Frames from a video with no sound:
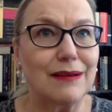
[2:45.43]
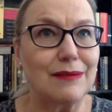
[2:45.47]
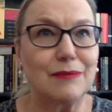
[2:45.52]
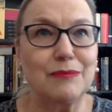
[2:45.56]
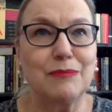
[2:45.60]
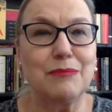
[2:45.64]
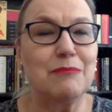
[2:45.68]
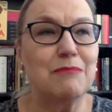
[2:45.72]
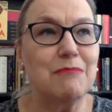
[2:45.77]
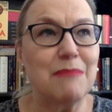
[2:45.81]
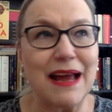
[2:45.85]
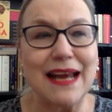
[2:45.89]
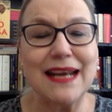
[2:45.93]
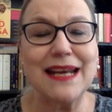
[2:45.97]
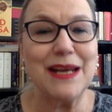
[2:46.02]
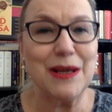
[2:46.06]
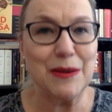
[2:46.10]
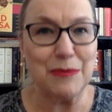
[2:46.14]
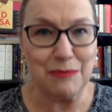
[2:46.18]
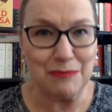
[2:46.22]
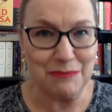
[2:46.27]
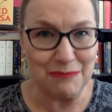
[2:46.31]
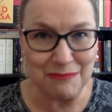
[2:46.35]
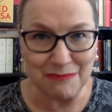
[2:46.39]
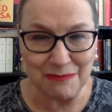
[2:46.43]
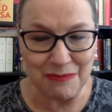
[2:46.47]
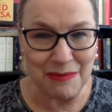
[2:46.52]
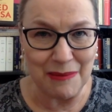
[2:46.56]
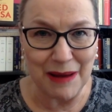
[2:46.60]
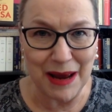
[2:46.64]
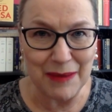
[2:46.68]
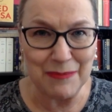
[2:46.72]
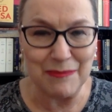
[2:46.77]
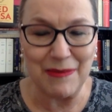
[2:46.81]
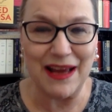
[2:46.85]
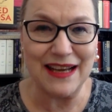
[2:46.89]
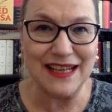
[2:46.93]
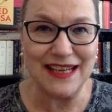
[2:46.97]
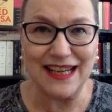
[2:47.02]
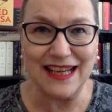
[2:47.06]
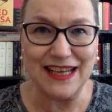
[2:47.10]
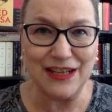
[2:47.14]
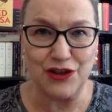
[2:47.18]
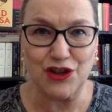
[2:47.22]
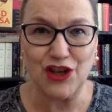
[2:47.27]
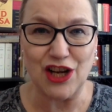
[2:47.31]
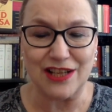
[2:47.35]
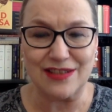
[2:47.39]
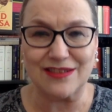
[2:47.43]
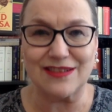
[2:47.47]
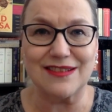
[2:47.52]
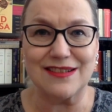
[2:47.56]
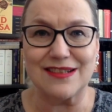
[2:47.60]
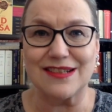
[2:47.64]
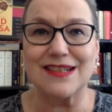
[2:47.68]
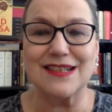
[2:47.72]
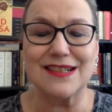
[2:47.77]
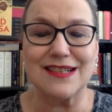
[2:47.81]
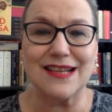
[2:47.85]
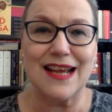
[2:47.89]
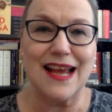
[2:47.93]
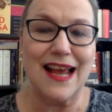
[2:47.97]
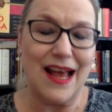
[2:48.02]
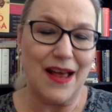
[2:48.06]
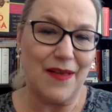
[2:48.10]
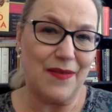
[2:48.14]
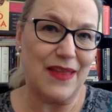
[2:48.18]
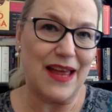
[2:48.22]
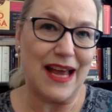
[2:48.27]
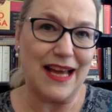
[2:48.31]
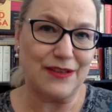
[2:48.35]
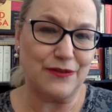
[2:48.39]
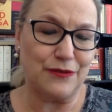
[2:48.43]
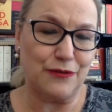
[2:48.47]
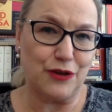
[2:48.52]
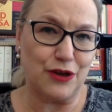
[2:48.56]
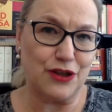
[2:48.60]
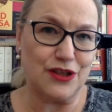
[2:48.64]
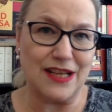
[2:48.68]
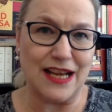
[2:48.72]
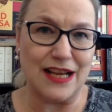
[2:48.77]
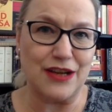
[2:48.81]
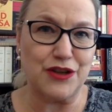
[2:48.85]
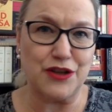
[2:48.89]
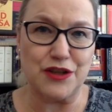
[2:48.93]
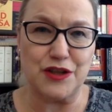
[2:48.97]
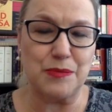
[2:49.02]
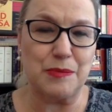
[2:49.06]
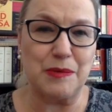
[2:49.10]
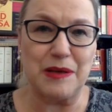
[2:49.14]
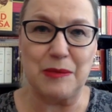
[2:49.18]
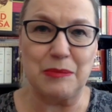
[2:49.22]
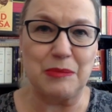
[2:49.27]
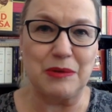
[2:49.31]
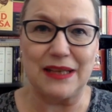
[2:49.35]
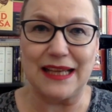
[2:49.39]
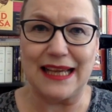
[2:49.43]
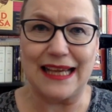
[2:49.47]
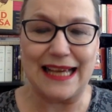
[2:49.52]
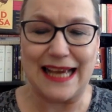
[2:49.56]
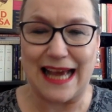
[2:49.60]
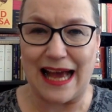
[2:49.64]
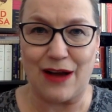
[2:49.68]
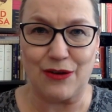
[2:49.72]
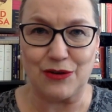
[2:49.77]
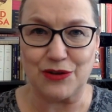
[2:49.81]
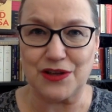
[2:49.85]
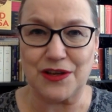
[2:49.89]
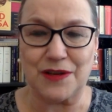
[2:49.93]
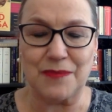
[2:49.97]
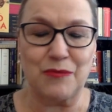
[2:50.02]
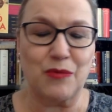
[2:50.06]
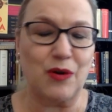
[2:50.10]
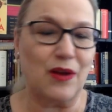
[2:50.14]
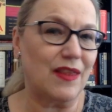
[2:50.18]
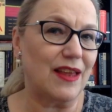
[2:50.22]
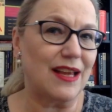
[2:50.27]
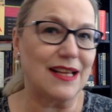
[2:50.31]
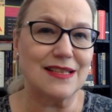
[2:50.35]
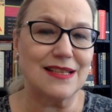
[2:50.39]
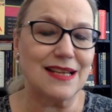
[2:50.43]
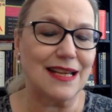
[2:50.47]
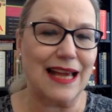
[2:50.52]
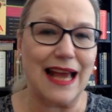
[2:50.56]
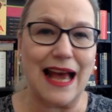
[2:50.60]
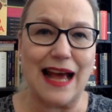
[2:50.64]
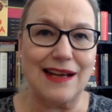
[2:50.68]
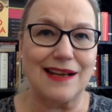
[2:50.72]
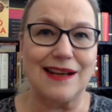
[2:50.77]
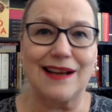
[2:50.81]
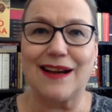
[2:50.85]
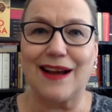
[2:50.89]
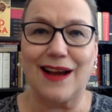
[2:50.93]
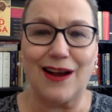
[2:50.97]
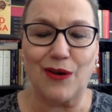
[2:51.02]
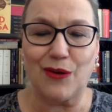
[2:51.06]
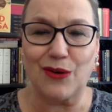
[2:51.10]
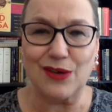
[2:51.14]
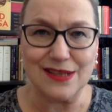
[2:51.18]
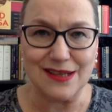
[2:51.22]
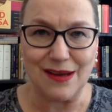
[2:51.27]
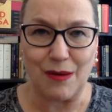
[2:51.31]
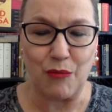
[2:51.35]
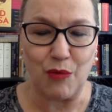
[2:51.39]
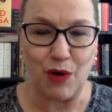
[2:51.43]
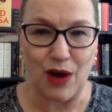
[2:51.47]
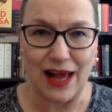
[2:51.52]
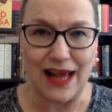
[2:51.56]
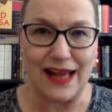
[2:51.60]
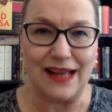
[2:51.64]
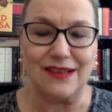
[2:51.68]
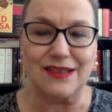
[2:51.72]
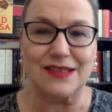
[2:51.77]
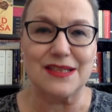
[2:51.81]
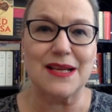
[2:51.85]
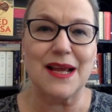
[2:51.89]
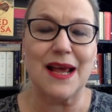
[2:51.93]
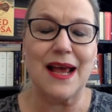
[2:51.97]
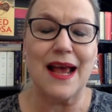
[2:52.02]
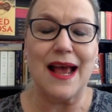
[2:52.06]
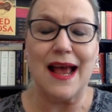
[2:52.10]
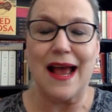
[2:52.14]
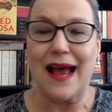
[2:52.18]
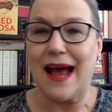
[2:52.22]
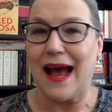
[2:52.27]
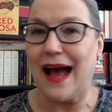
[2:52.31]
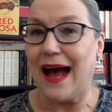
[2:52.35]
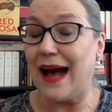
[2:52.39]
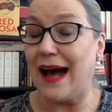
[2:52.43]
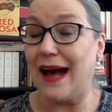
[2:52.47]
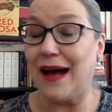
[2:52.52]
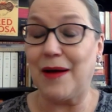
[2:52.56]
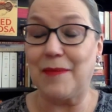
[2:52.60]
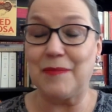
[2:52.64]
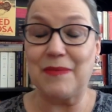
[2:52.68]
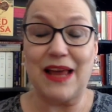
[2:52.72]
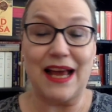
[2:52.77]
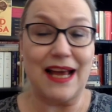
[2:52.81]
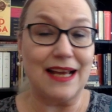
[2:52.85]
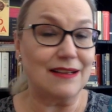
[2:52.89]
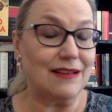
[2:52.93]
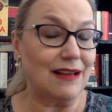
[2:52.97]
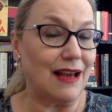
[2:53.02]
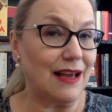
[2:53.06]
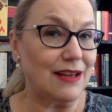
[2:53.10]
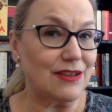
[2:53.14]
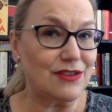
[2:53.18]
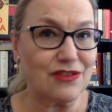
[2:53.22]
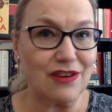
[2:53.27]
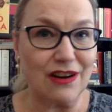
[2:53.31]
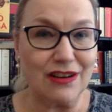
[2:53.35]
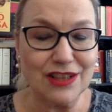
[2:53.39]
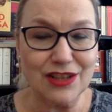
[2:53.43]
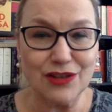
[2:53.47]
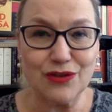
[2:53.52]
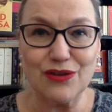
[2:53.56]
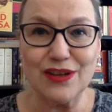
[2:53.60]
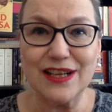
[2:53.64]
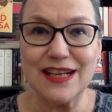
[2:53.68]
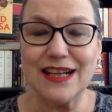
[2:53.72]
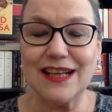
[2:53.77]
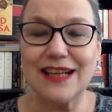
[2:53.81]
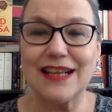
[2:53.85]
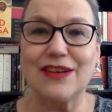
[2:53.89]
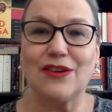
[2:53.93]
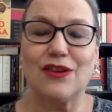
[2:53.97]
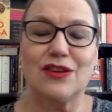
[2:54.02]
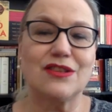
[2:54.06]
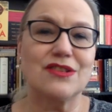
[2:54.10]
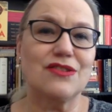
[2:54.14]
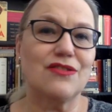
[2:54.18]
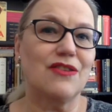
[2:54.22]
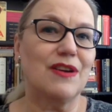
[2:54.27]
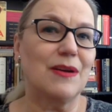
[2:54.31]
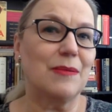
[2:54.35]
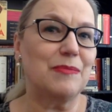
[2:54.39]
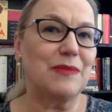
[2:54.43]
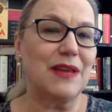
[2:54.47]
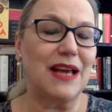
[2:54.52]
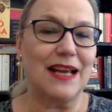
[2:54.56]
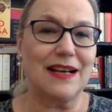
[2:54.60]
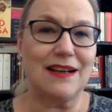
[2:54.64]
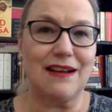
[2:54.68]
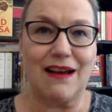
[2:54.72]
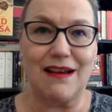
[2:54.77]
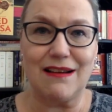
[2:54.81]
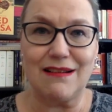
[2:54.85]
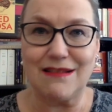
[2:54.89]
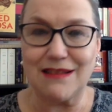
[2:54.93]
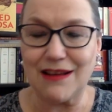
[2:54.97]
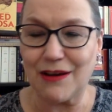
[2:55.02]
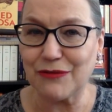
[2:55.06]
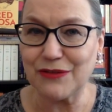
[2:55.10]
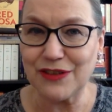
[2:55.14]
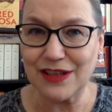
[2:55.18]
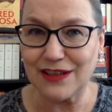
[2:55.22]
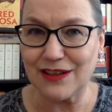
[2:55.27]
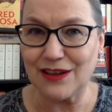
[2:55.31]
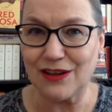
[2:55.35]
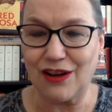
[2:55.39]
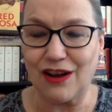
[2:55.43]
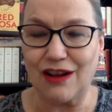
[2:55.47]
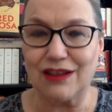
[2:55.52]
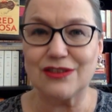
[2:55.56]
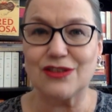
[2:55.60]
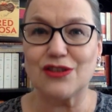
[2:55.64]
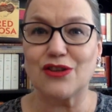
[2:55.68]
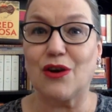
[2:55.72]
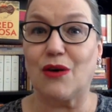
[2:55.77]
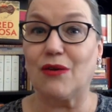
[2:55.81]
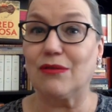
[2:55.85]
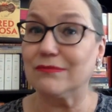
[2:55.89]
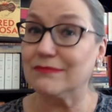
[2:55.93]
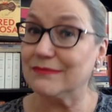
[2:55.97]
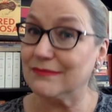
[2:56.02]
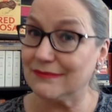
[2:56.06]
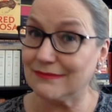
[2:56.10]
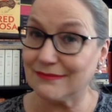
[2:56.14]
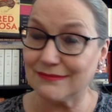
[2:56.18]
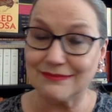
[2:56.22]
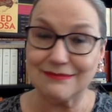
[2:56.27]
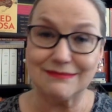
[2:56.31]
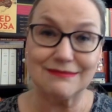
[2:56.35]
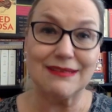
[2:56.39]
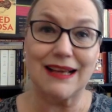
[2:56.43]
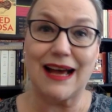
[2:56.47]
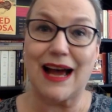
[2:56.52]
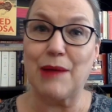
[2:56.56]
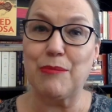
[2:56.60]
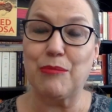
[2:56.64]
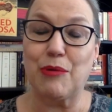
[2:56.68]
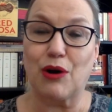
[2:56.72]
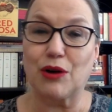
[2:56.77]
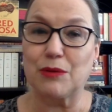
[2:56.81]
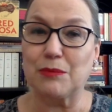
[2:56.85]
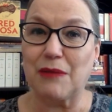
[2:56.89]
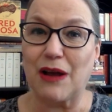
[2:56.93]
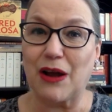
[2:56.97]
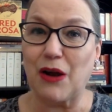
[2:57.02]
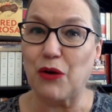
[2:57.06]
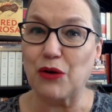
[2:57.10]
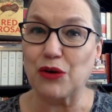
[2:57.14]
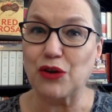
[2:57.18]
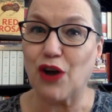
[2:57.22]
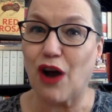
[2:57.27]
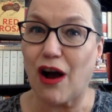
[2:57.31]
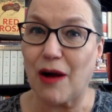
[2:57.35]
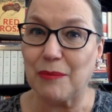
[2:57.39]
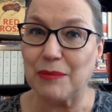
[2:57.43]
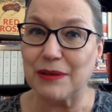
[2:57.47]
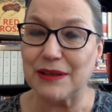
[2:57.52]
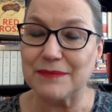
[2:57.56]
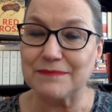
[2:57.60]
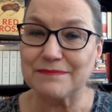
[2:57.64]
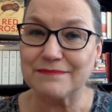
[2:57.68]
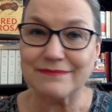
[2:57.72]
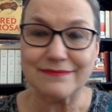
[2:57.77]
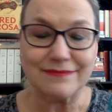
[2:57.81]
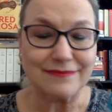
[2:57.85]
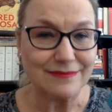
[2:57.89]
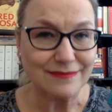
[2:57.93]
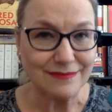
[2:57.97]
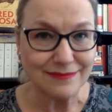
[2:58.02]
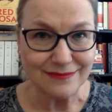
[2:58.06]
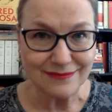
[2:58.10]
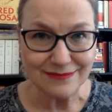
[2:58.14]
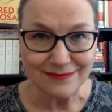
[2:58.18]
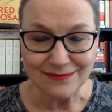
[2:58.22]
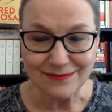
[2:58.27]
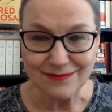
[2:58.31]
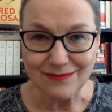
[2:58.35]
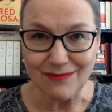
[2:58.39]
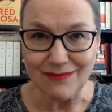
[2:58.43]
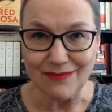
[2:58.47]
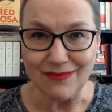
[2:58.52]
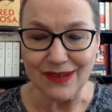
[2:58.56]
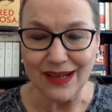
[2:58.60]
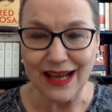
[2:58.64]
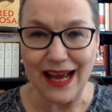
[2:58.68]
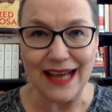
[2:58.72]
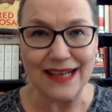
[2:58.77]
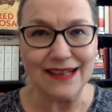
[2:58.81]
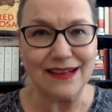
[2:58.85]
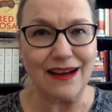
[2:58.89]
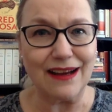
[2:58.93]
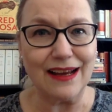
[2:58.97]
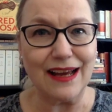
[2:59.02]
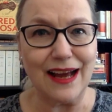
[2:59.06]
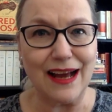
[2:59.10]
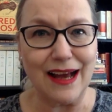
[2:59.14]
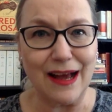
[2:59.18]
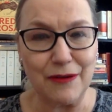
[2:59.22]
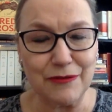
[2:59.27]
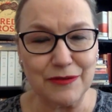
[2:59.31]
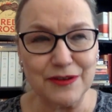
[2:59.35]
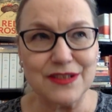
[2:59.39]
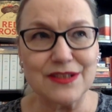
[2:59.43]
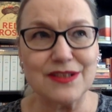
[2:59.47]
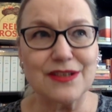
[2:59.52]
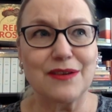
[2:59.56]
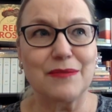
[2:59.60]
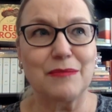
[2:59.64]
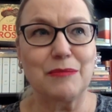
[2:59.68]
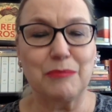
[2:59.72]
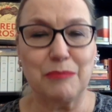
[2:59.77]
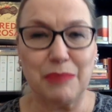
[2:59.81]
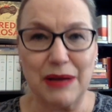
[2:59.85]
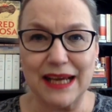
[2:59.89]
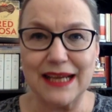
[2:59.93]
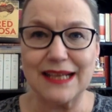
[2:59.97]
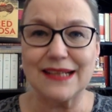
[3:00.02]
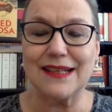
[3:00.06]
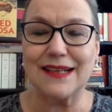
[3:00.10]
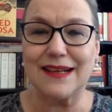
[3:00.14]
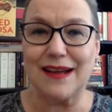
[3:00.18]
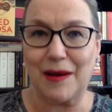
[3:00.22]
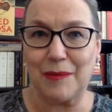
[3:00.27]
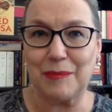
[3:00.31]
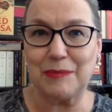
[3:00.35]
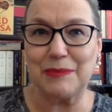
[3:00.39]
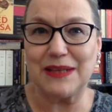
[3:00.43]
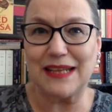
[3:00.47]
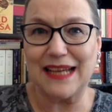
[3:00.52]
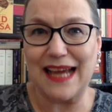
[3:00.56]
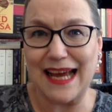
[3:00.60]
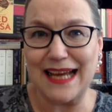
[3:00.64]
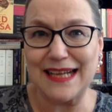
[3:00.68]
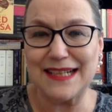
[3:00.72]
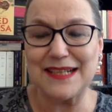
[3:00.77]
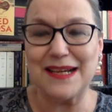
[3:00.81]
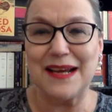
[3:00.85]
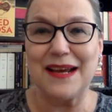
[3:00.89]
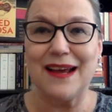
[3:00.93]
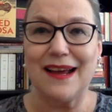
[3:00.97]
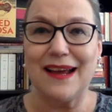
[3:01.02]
many, many injustices that First Nations people encounter, whether it's in Canada or somewhere else. And I started reading it on script and I loved it a lot, so I bought my own copy. And I haven't picked it up yet,